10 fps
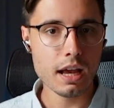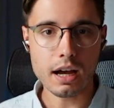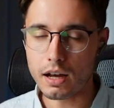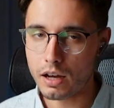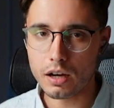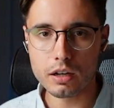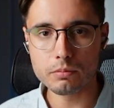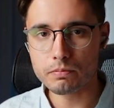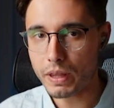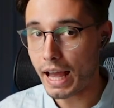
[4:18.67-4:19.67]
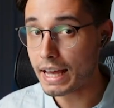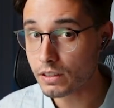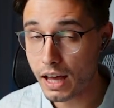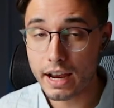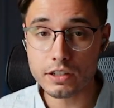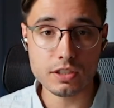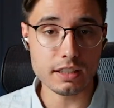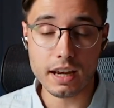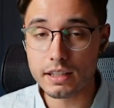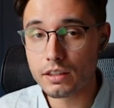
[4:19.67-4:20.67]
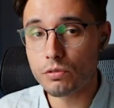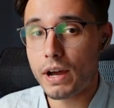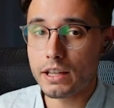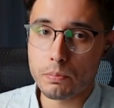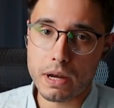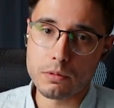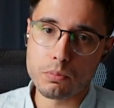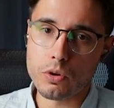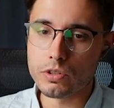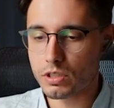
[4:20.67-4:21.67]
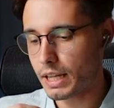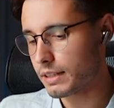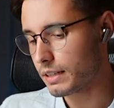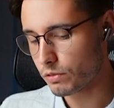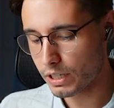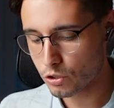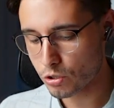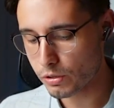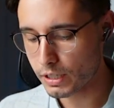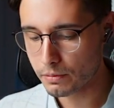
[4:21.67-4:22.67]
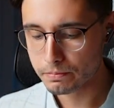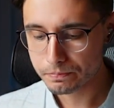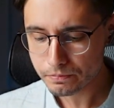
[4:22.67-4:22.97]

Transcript: analyze and identify the pain points, and then eventually